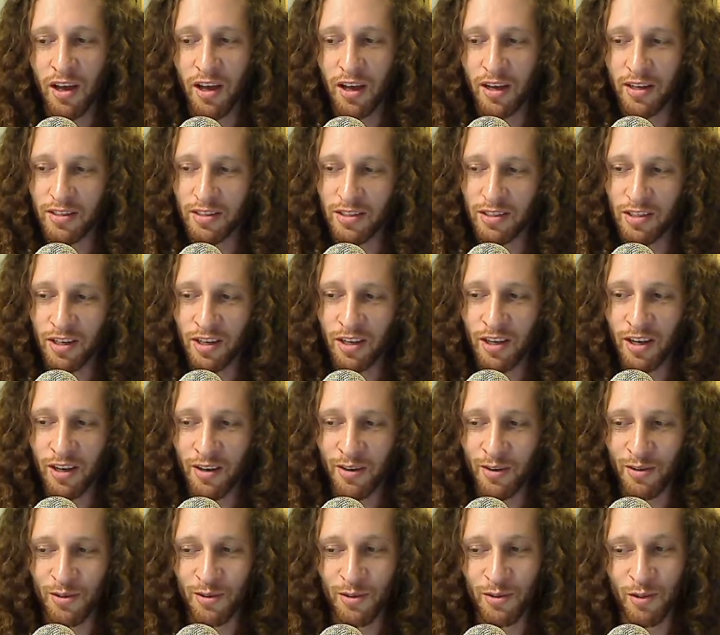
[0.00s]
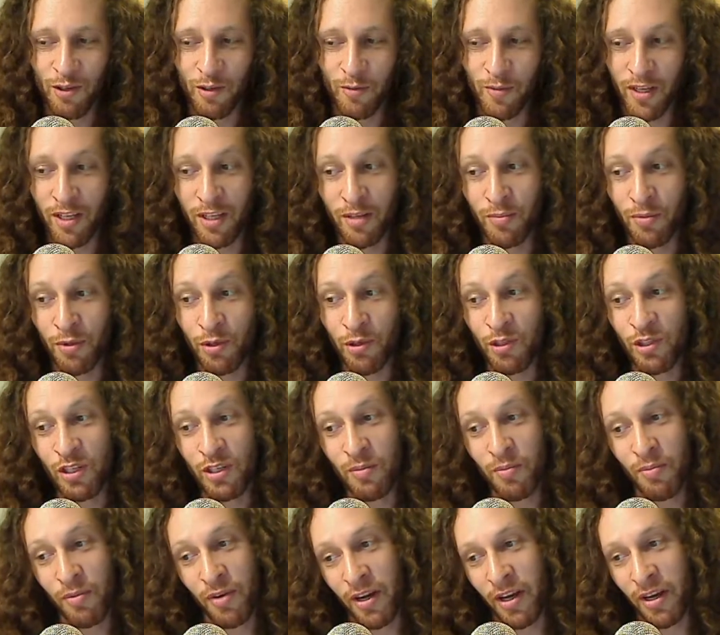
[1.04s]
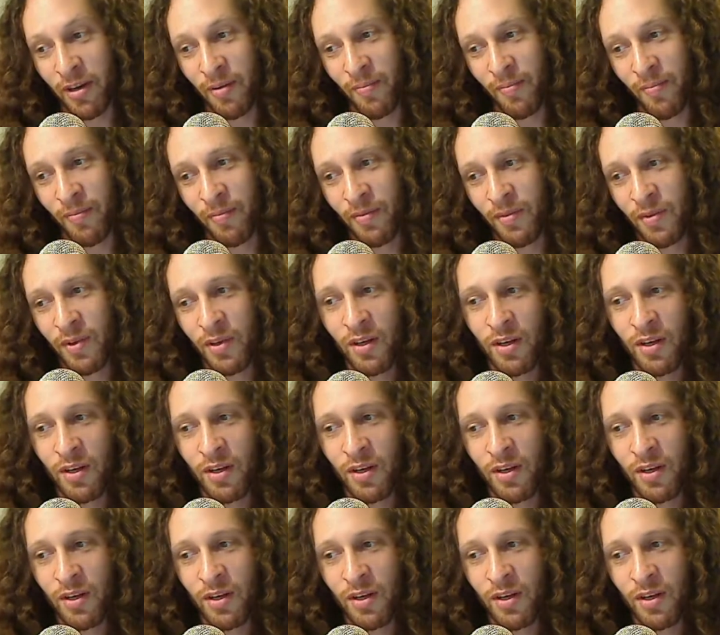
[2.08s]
and say hello to a mother pushing a pram,